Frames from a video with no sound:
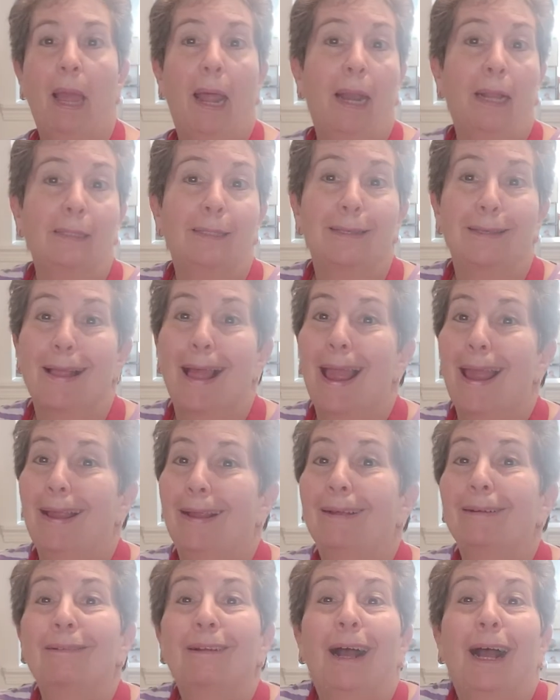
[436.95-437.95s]
and it's
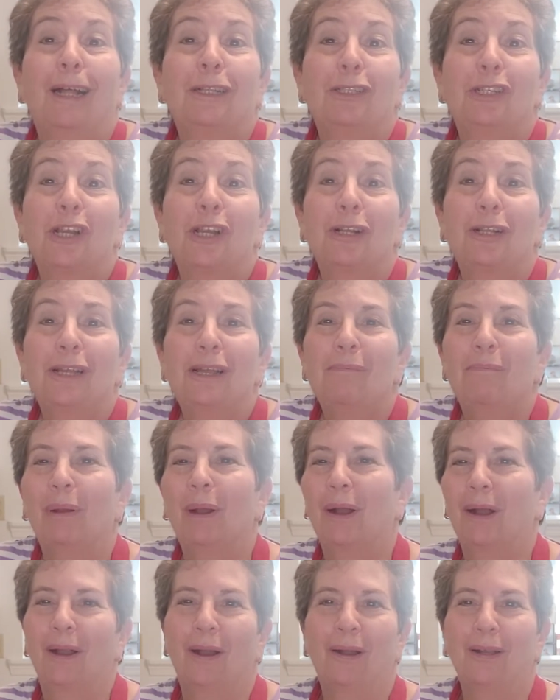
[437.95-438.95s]
like a chili
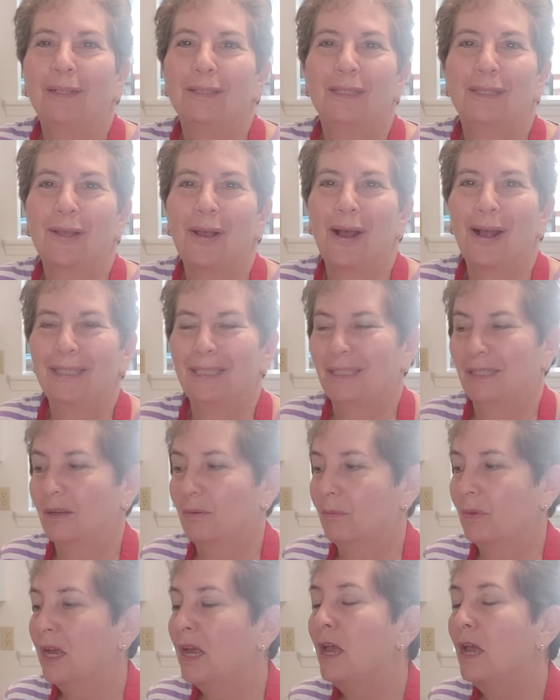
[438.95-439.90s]
burger. It's awesome.